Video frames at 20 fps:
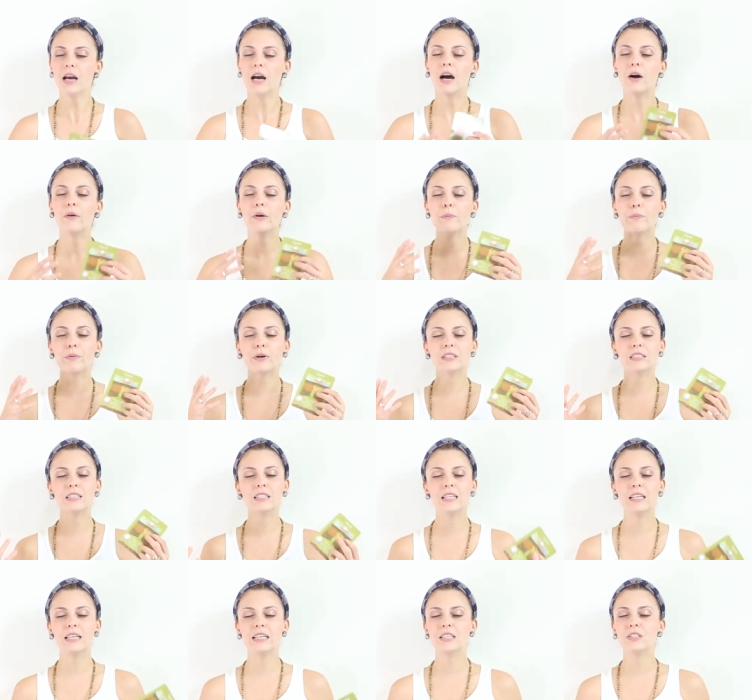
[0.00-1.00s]
how
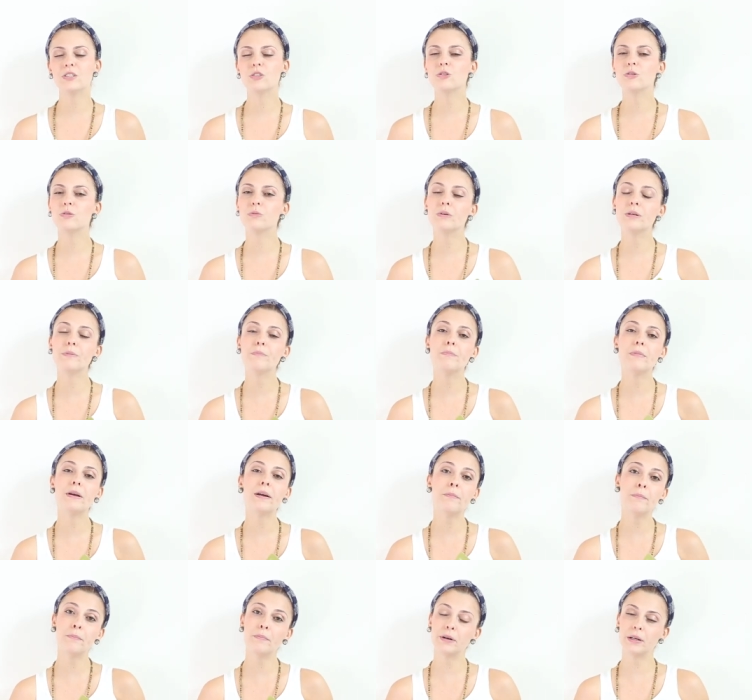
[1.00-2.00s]
important it is to
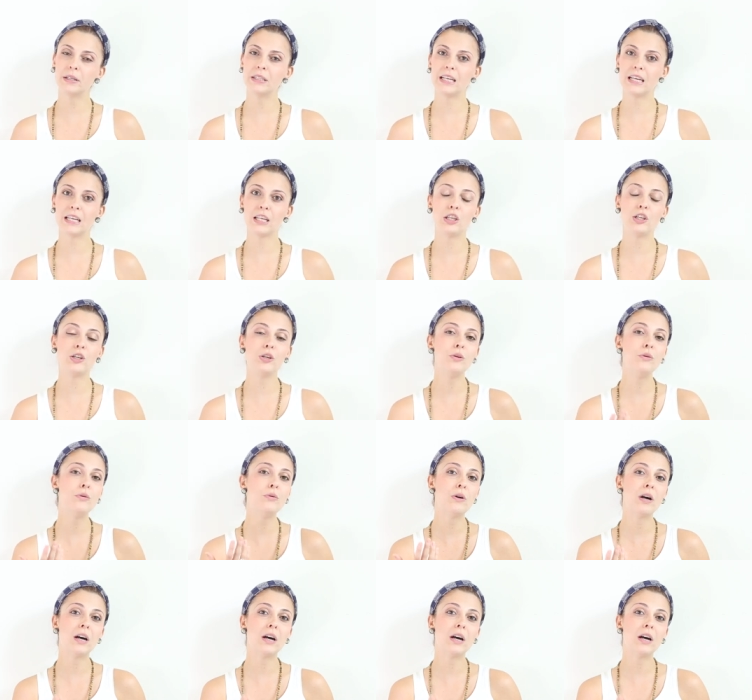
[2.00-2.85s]
remember that you